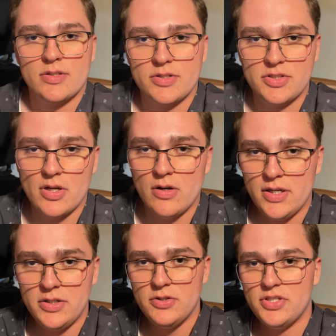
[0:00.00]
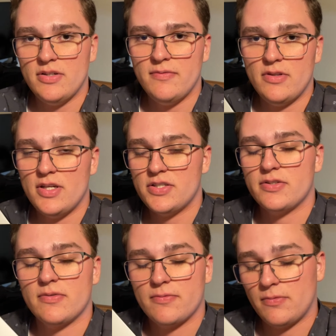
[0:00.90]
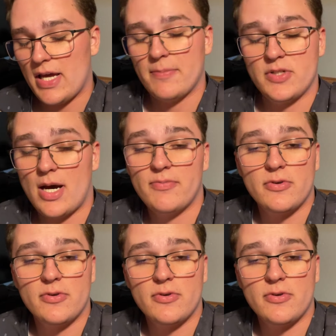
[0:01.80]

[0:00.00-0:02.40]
So in using this laptop